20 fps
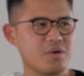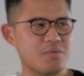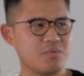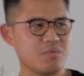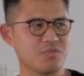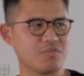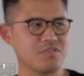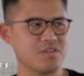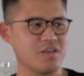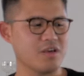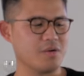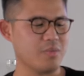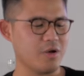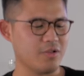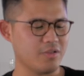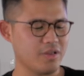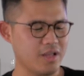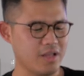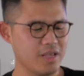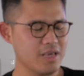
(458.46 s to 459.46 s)
people think
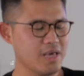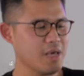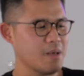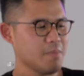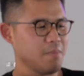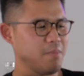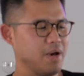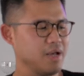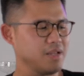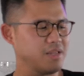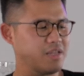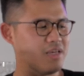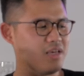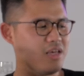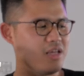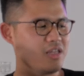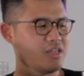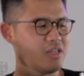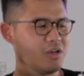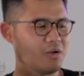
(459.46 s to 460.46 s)
about that.
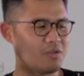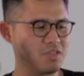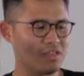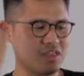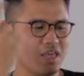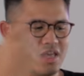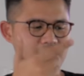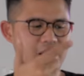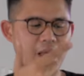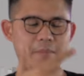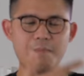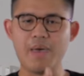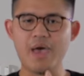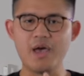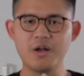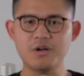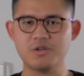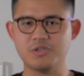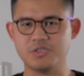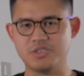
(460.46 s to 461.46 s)
But the thing that
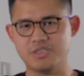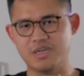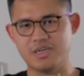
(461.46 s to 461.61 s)
matters